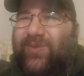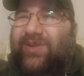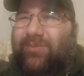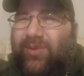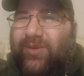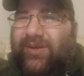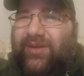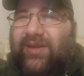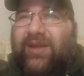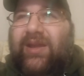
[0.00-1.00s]
really boring.
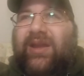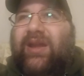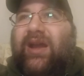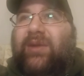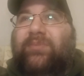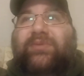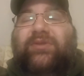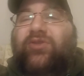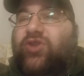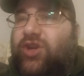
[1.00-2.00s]
Um,
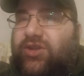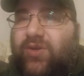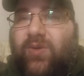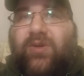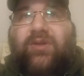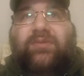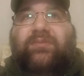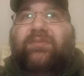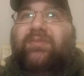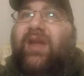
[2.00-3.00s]
good gore.
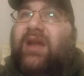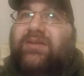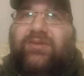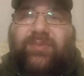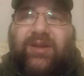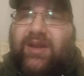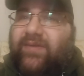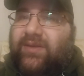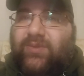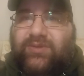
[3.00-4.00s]
The actress who played
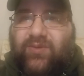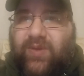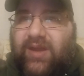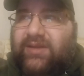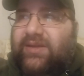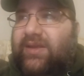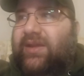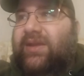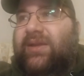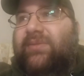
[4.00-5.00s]
Evelyn was great,
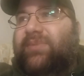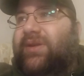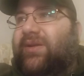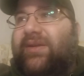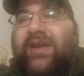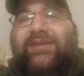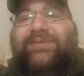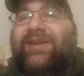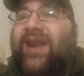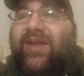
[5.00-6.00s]
but other than that,
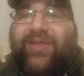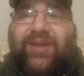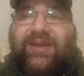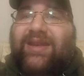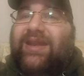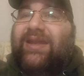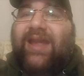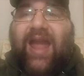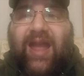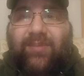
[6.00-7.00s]
nothing
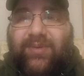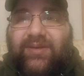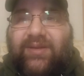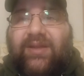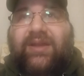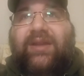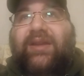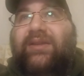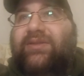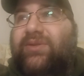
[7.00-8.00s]
happened.
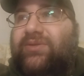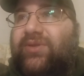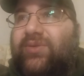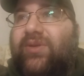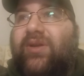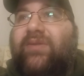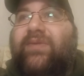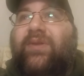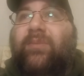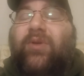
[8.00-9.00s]
It took too long
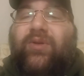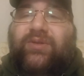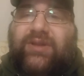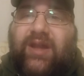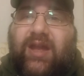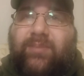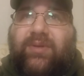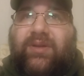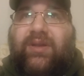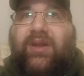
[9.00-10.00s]
for the murders to
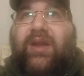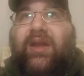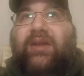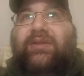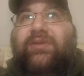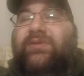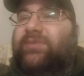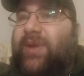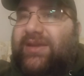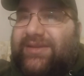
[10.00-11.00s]
happen, too
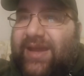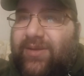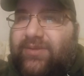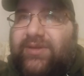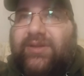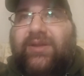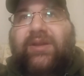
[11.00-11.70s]
spaced out,